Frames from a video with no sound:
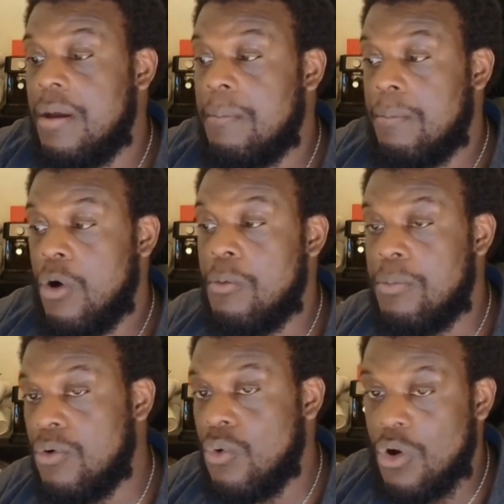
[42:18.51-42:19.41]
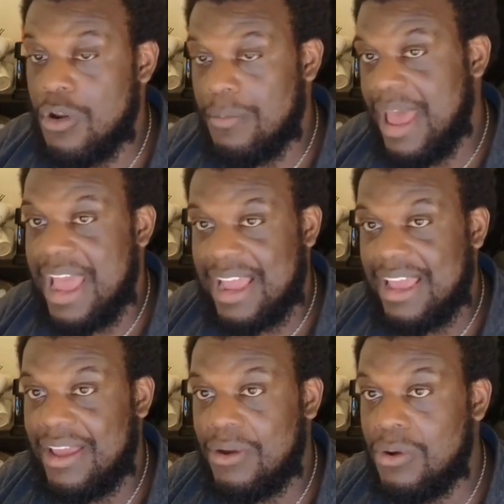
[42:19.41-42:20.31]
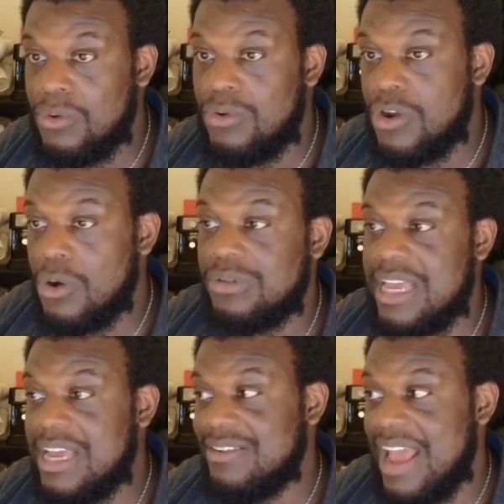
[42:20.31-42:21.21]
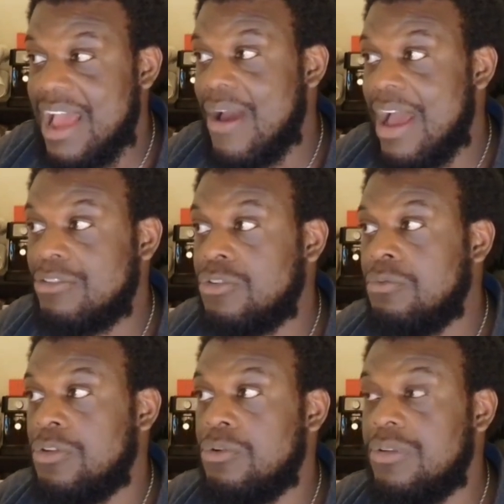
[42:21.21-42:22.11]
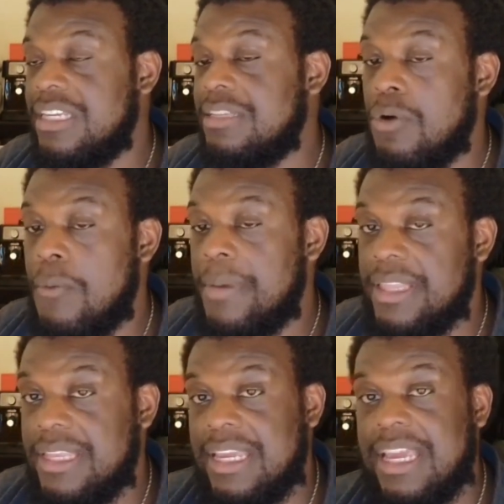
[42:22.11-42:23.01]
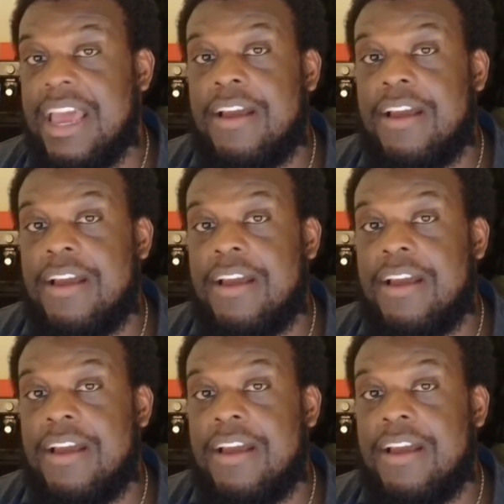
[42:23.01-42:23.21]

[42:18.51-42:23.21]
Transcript: mobile quarterback who knows how to use his mobility,